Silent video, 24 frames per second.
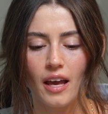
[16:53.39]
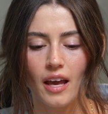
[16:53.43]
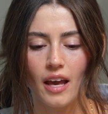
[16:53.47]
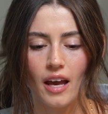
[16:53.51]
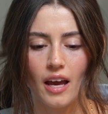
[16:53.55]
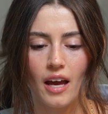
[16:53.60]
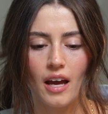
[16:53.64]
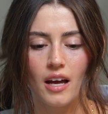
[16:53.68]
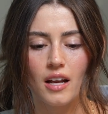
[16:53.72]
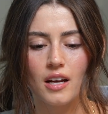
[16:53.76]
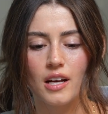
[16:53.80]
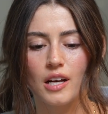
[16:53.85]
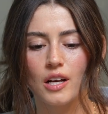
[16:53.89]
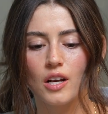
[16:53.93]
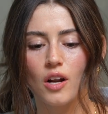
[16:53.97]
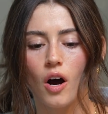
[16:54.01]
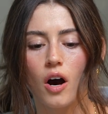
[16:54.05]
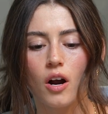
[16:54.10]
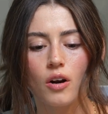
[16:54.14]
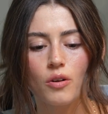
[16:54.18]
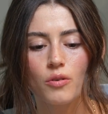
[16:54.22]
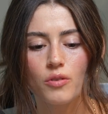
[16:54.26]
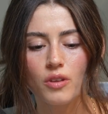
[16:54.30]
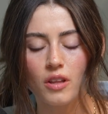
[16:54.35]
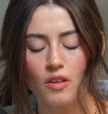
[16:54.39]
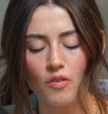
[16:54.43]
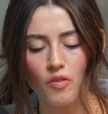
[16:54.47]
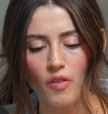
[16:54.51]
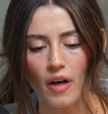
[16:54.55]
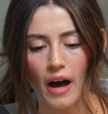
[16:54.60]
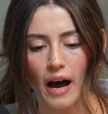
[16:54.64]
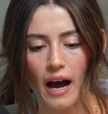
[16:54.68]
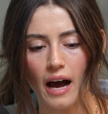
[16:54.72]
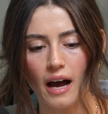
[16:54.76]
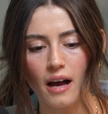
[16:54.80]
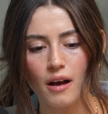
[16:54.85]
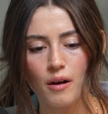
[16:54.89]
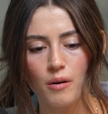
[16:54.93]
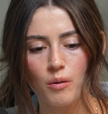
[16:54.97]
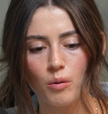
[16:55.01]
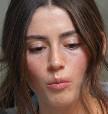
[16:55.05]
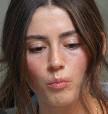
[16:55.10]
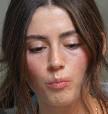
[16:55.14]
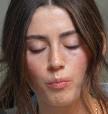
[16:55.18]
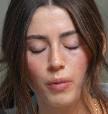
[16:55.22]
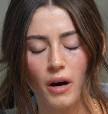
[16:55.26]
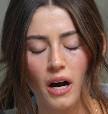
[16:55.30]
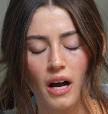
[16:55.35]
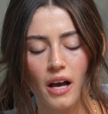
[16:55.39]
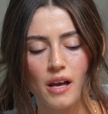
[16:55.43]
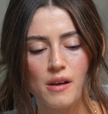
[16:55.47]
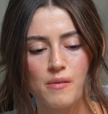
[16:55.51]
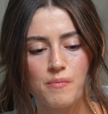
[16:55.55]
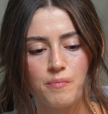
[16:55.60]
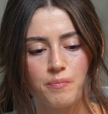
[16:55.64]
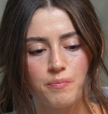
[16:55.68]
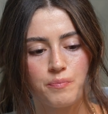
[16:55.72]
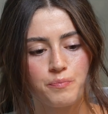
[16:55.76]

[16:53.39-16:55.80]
And not only that, but